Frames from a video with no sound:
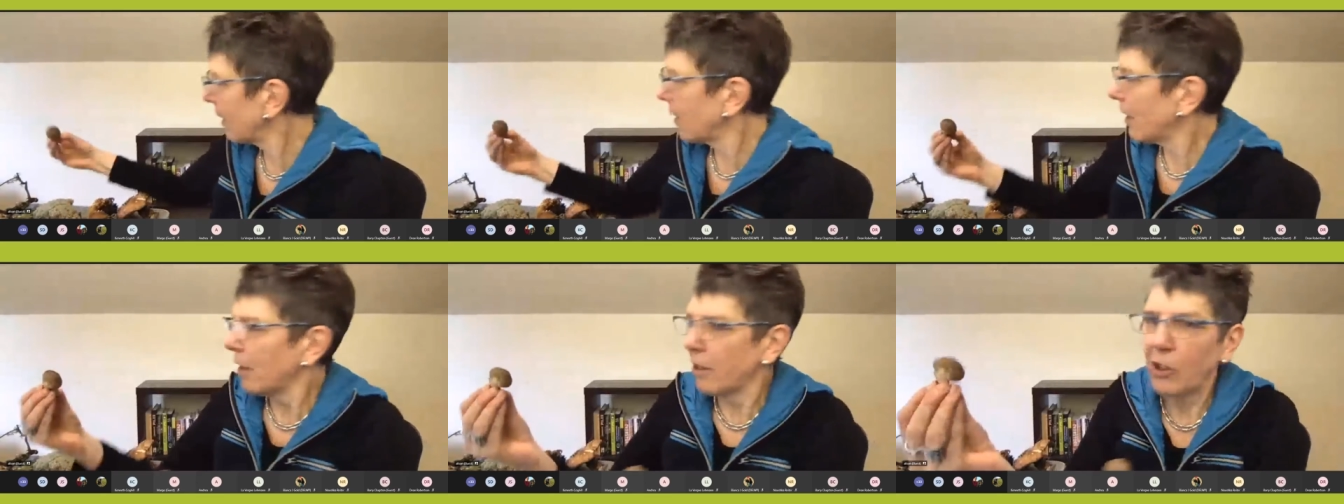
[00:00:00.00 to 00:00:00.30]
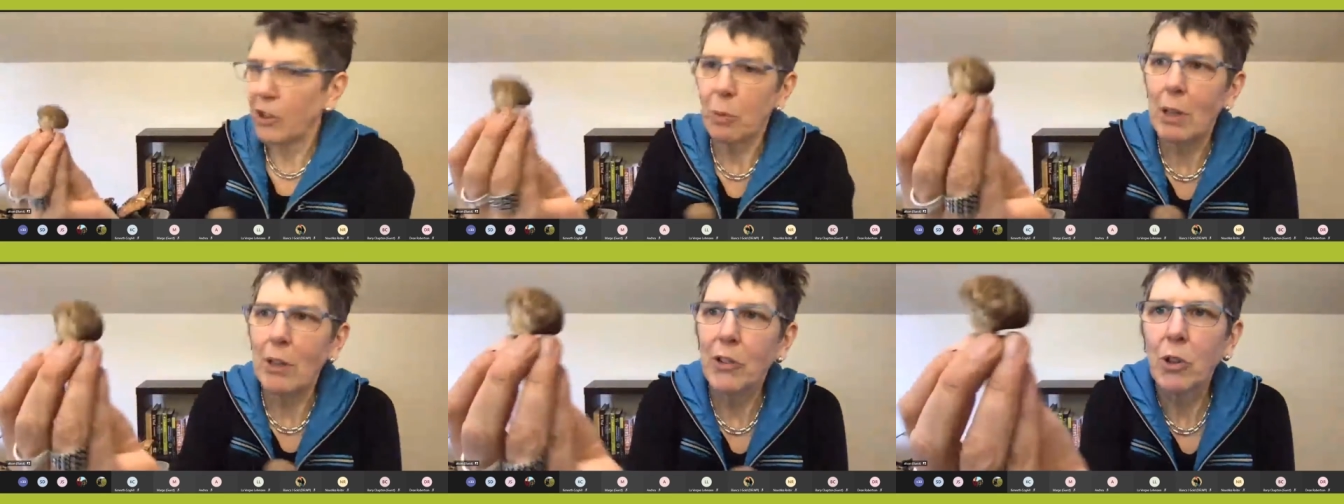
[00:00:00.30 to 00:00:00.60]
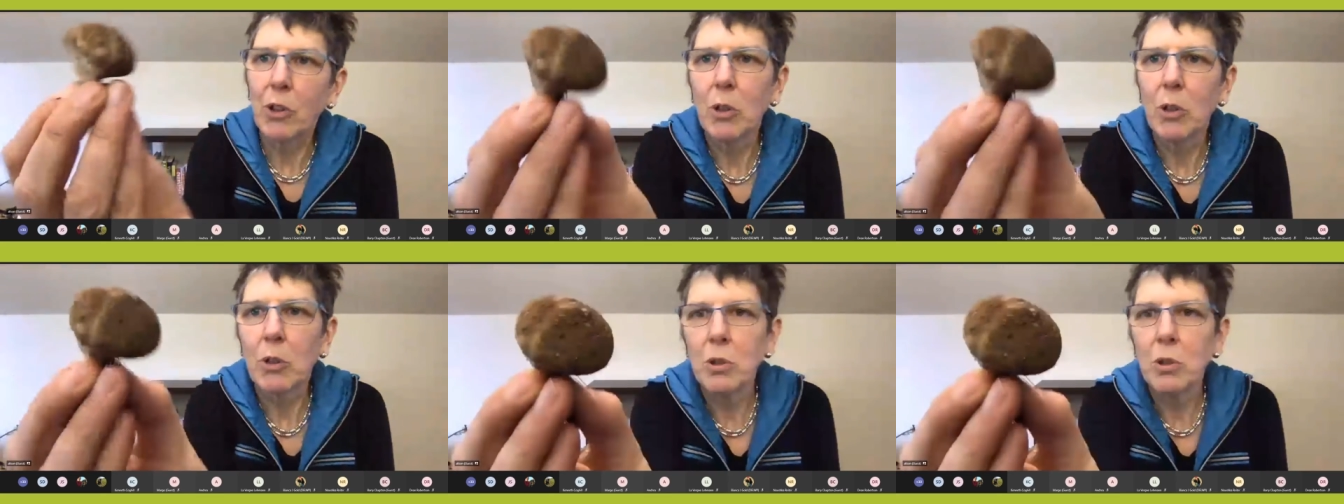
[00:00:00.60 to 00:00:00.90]
This one's
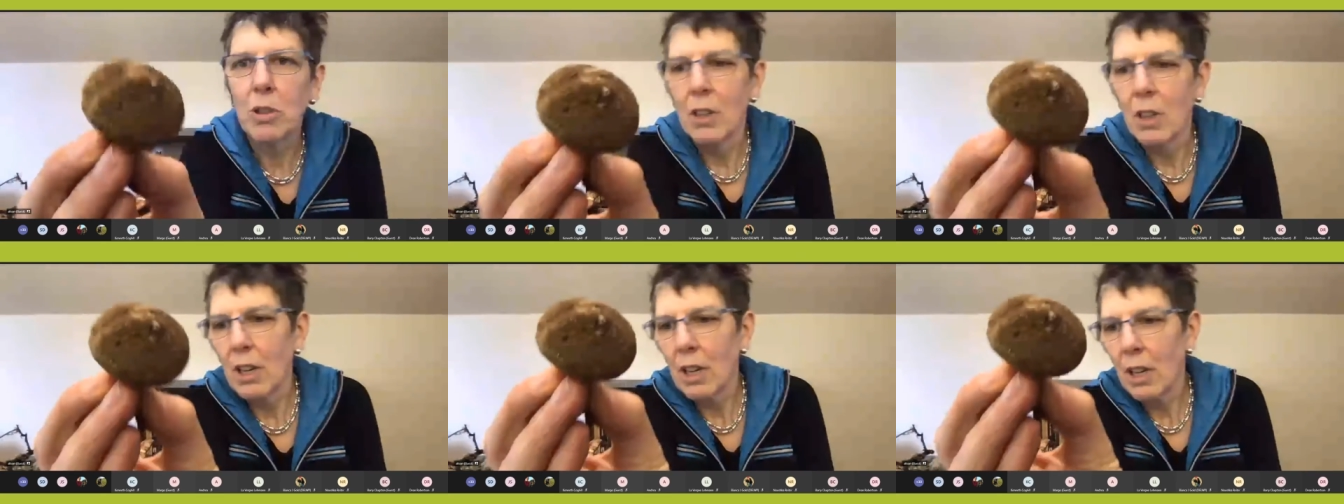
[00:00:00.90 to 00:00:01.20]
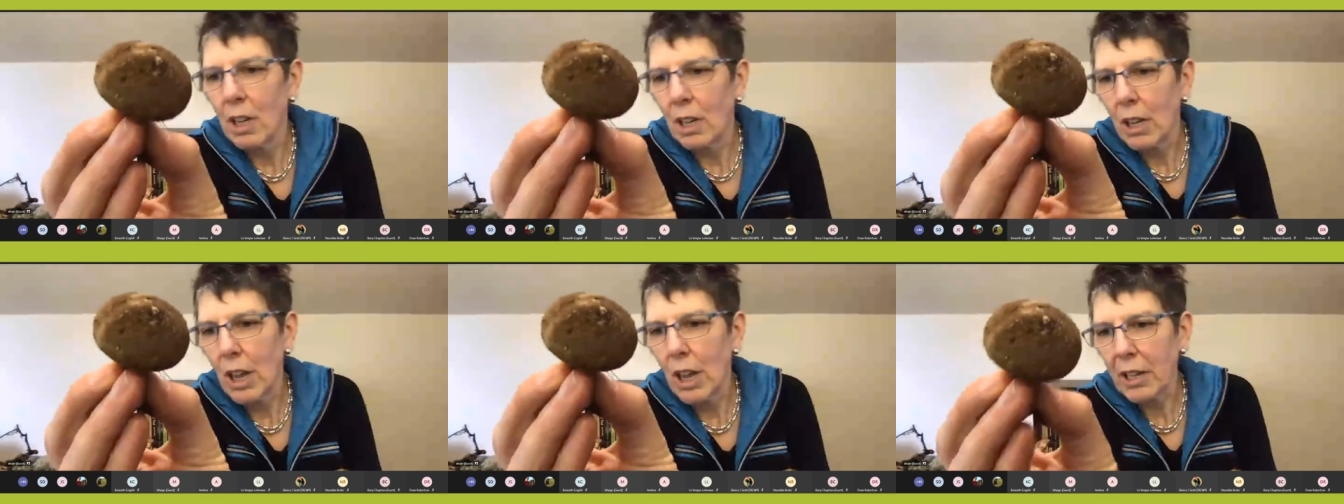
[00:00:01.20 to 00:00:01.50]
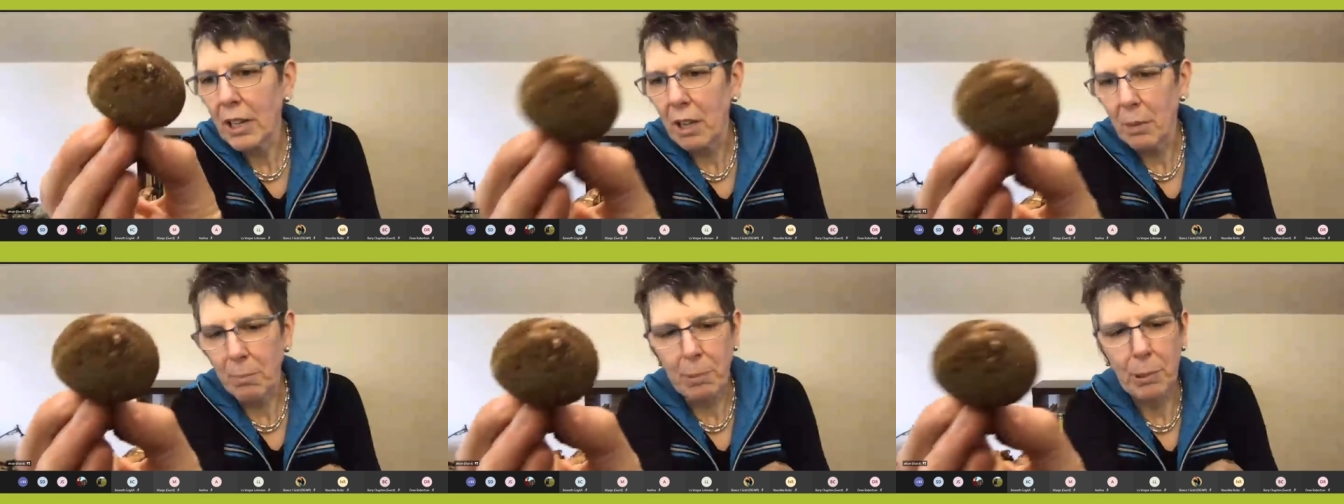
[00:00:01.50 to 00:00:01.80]
called
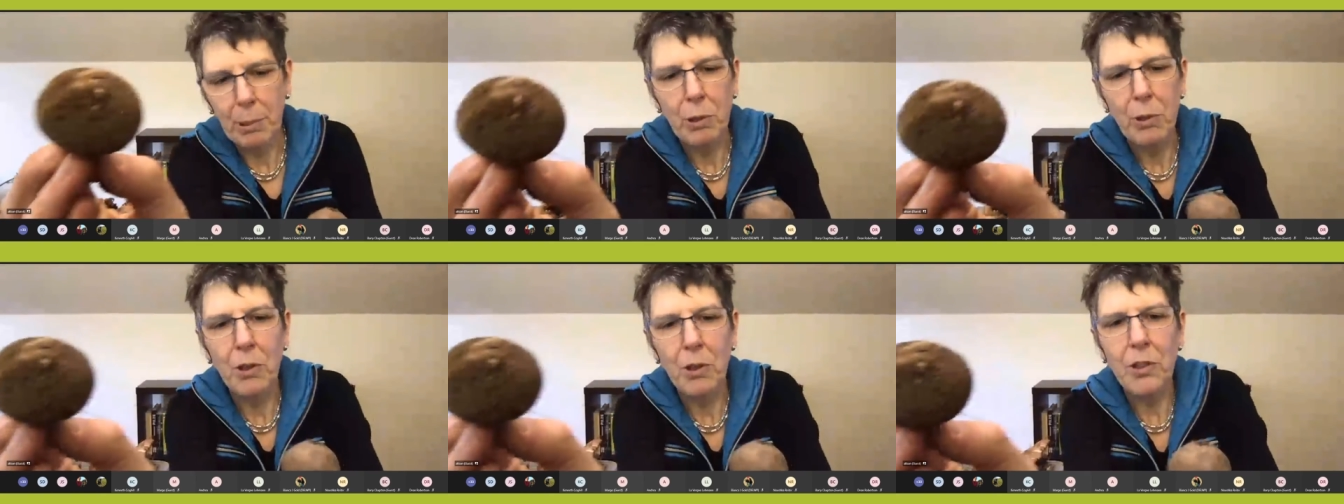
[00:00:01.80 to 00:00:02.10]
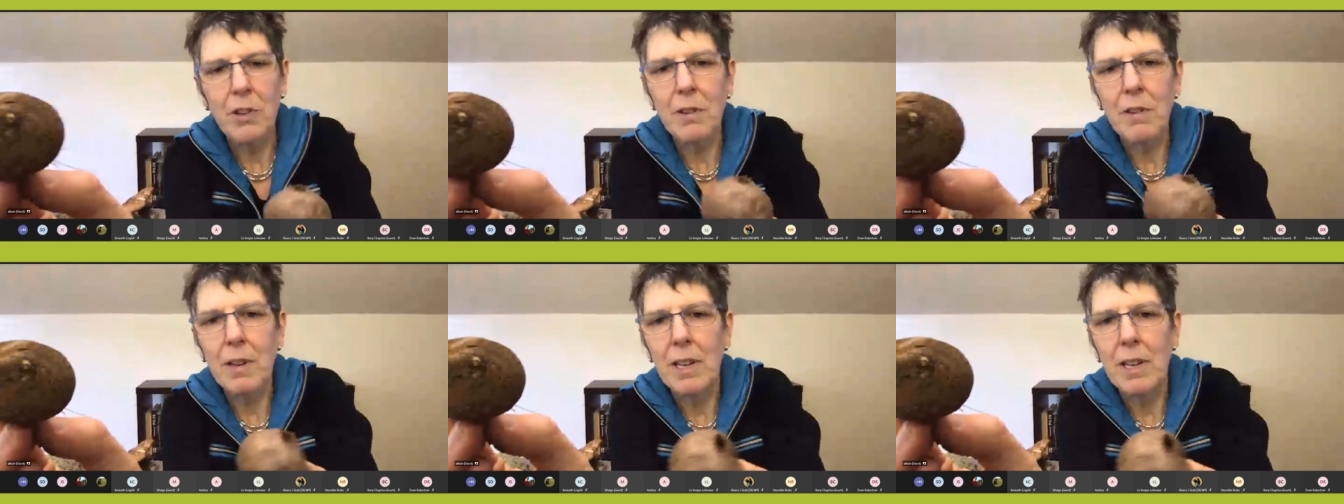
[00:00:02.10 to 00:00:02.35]
Lycoperdon,